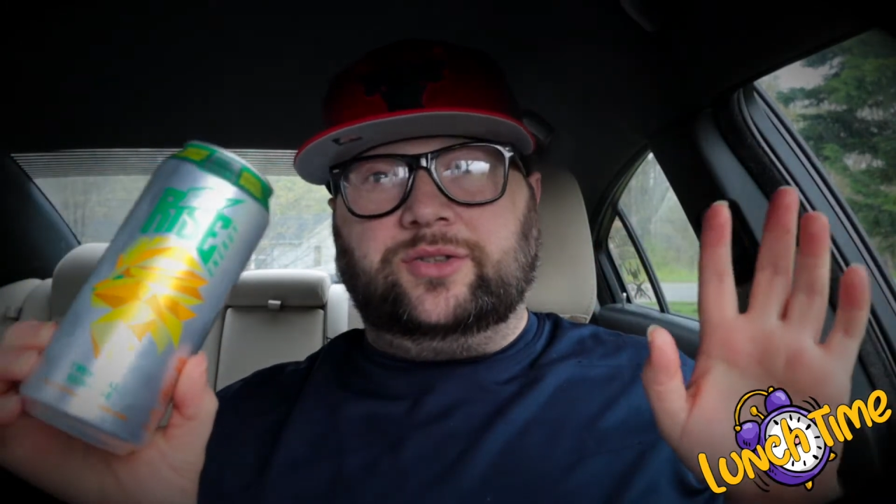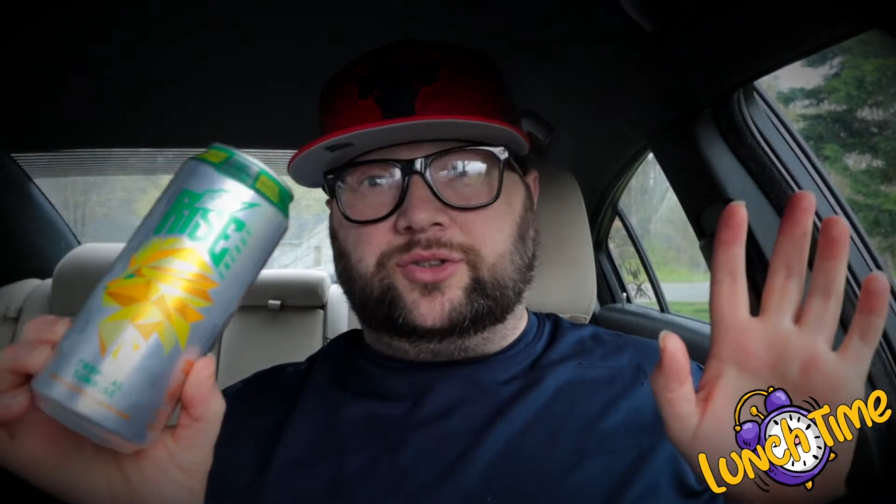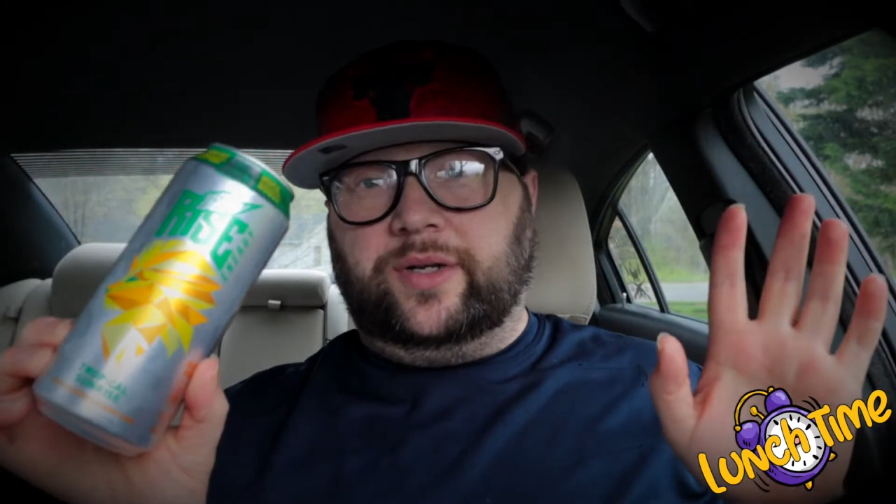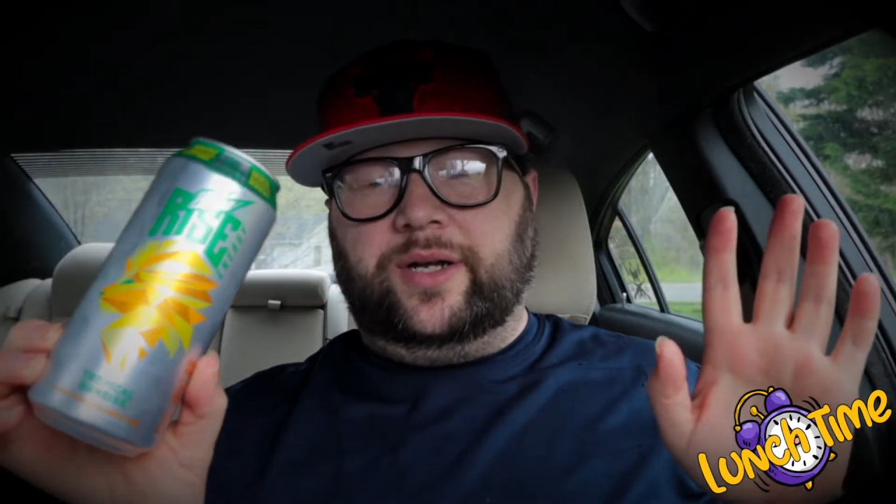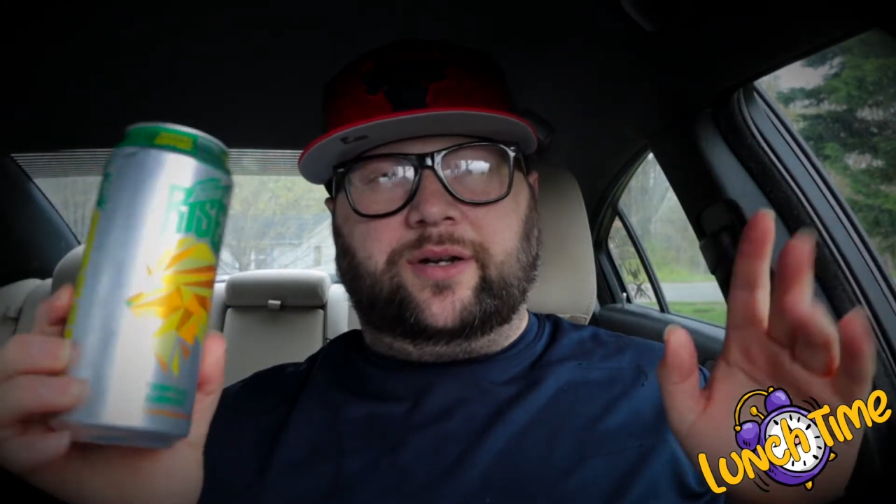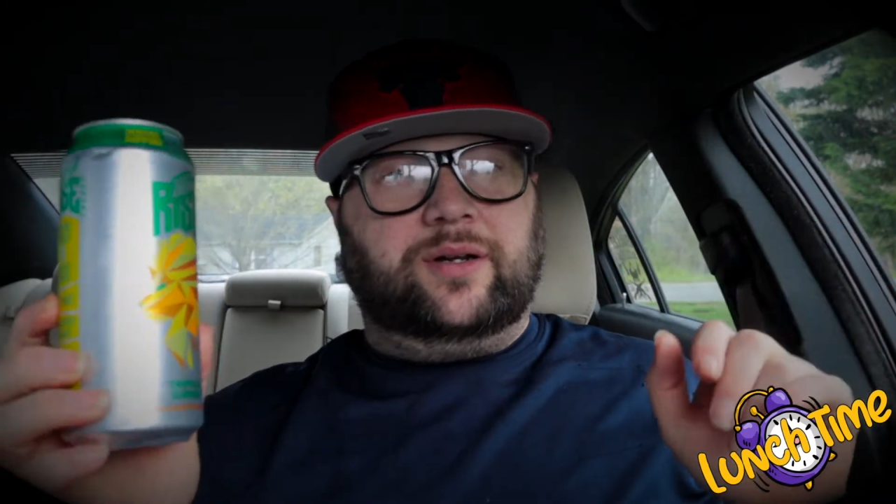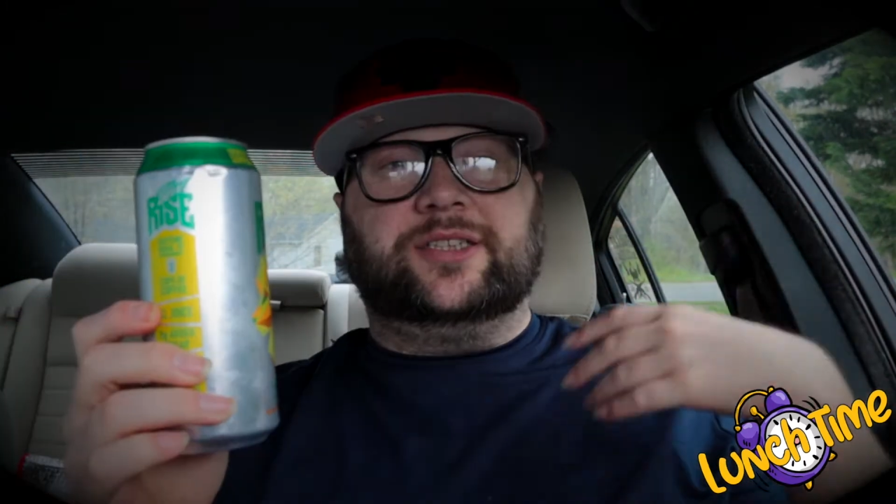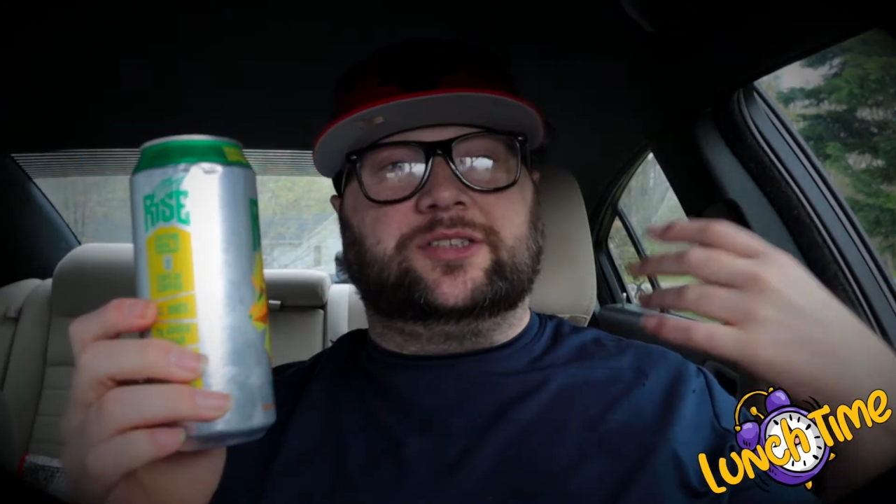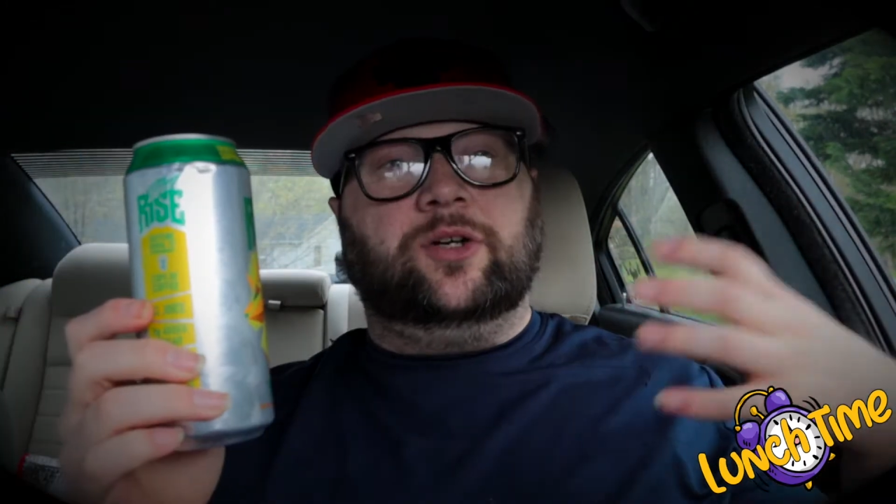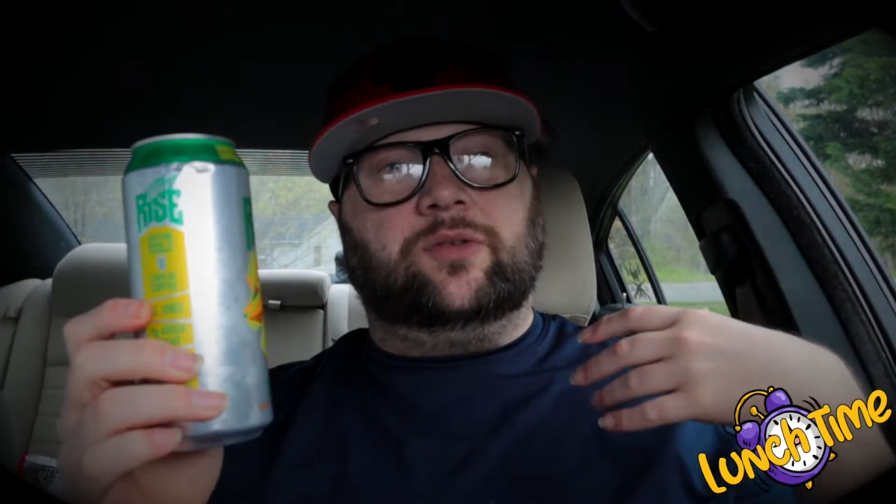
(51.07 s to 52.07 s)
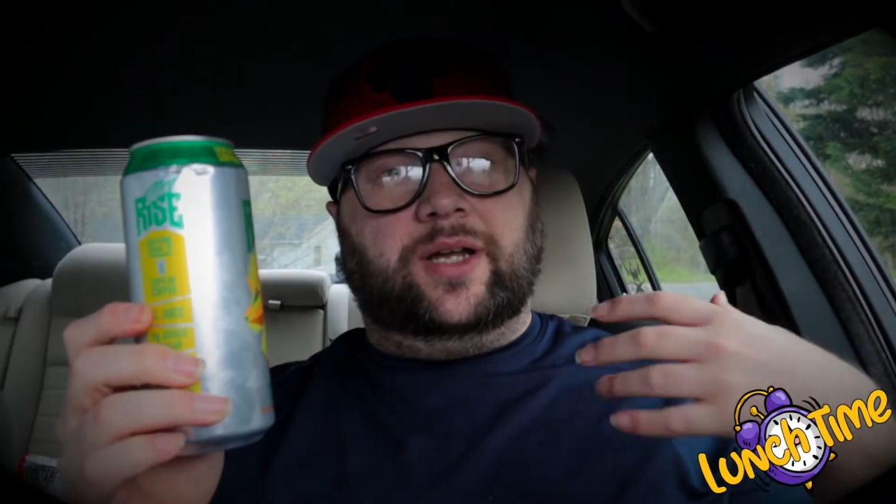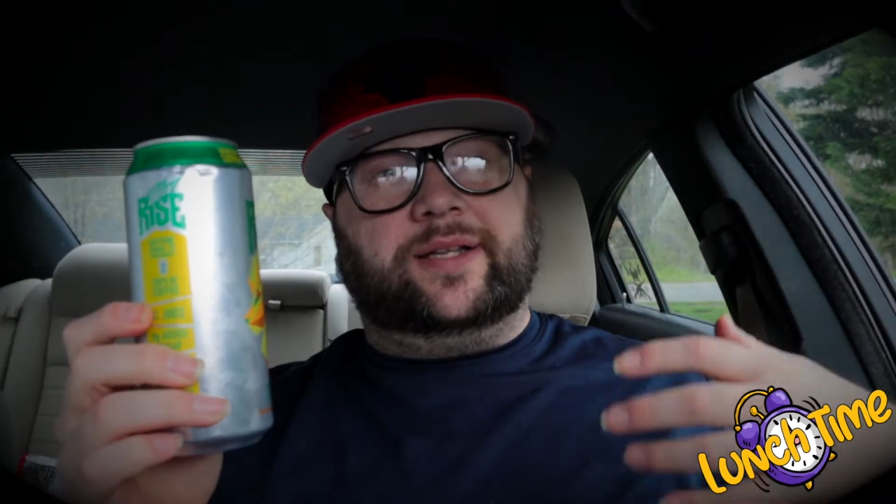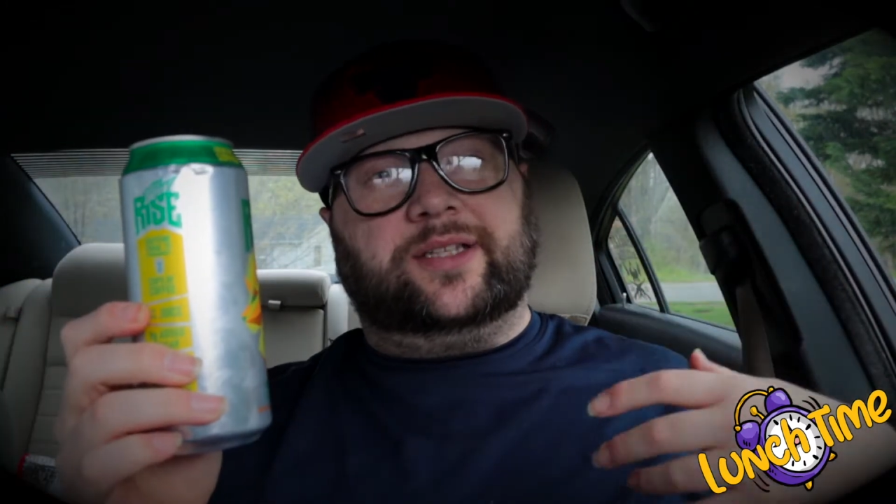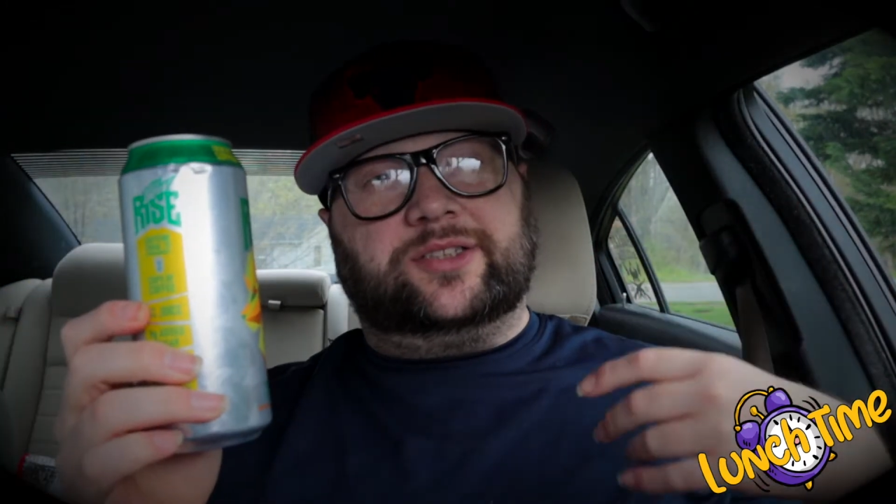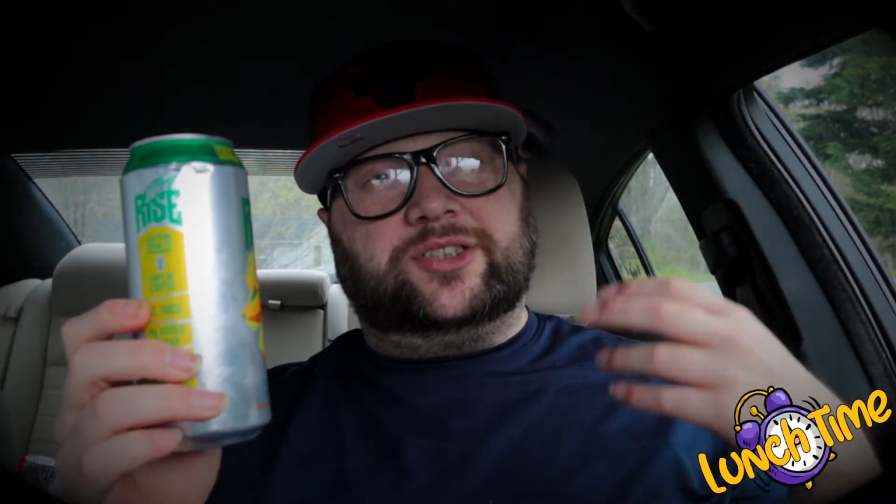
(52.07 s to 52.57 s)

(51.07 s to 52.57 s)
I just don't like the